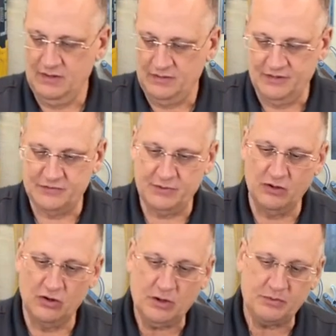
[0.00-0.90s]
This we can
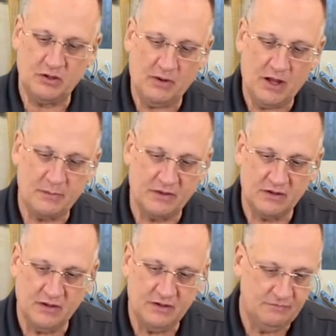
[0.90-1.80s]
hook up to the bottom of the
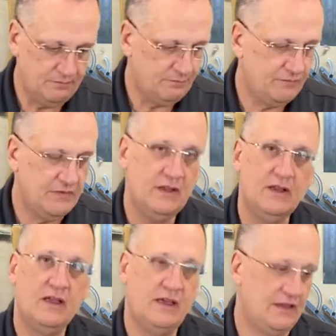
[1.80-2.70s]
gun.
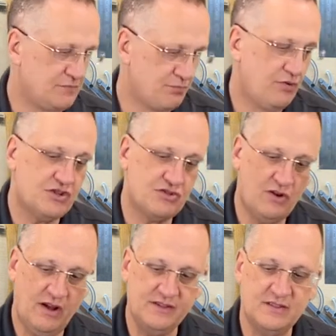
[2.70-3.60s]
It's
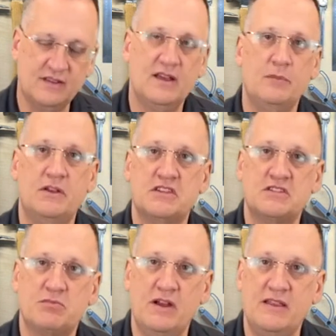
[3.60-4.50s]
pressurized, and we can
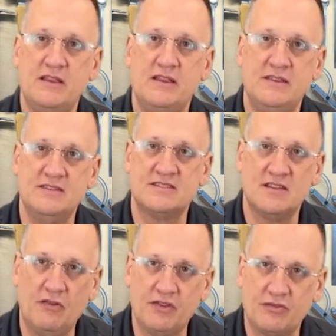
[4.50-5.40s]
spray
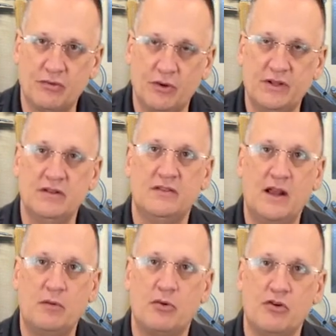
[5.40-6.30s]
solvent through it.
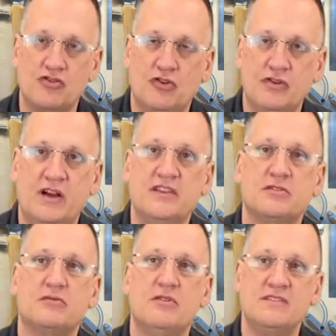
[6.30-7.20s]
That'll purge all the
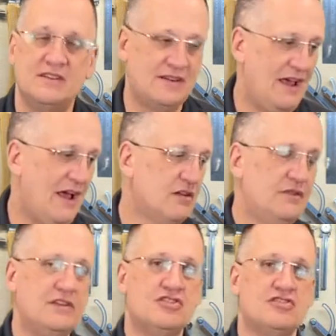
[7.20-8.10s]
iso and resin out of
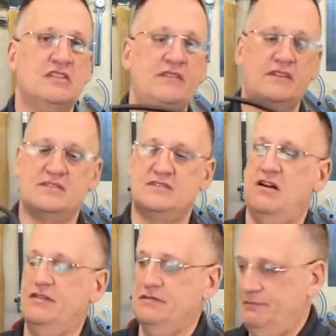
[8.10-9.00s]
it, just leaving the solvent.